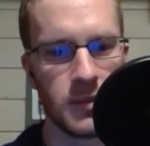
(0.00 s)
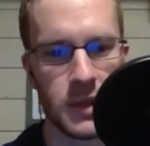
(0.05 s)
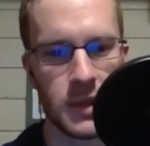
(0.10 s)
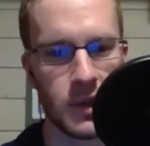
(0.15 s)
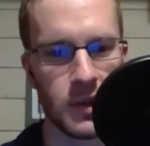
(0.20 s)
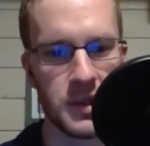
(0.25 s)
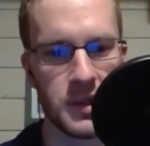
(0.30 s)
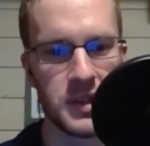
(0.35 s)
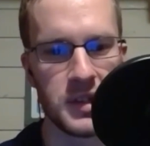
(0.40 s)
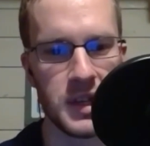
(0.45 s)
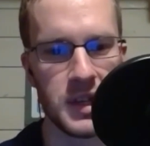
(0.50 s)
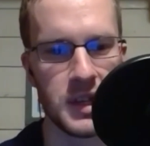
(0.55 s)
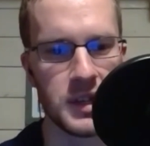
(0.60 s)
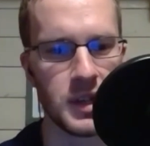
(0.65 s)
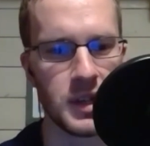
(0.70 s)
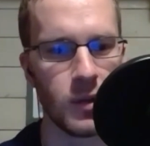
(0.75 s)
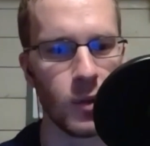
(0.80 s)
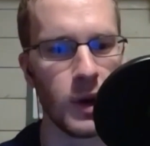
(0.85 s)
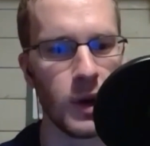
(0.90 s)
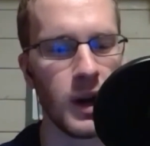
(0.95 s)
you know
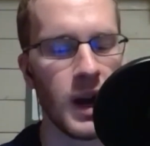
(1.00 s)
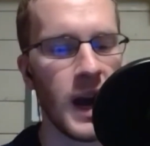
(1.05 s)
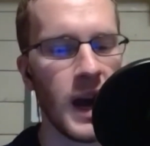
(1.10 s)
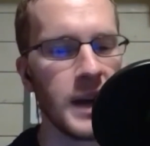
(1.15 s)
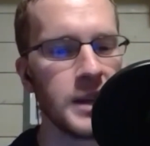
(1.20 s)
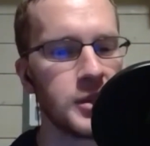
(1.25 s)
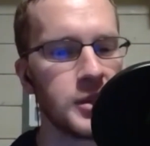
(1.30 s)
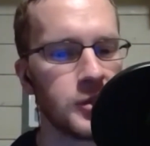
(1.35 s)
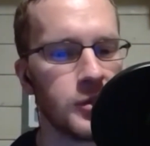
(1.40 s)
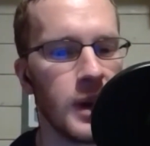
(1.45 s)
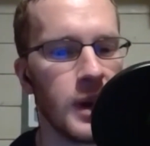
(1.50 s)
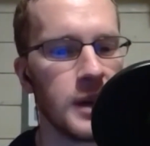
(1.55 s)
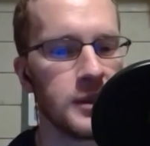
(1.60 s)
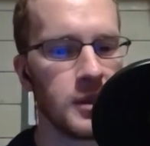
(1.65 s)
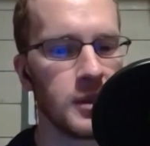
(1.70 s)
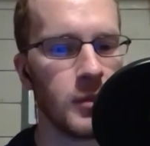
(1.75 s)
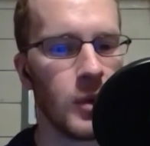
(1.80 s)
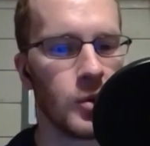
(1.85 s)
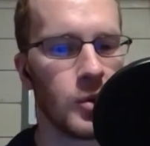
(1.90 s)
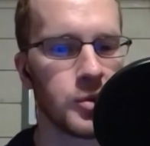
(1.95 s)
season where high
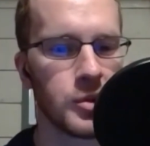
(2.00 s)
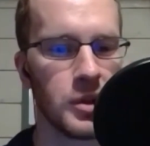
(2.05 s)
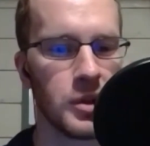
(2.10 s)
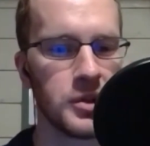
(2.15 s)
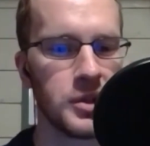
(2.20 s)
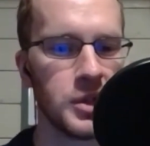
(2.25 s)
stress emotional